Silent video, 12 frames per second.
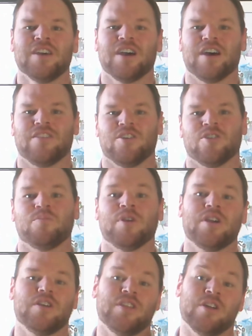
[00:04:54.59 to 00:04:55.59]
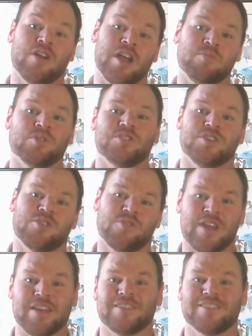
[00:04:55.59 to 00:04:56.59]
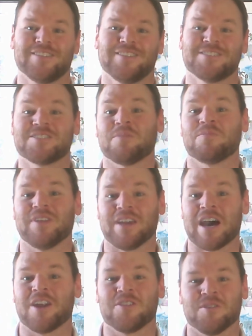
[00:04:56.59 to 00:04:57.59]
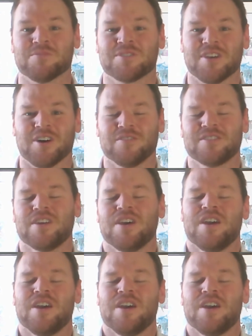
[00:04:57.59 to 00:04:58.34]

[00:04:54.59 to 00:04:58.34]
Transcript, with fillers: uh, they are they are able to create something out of themselves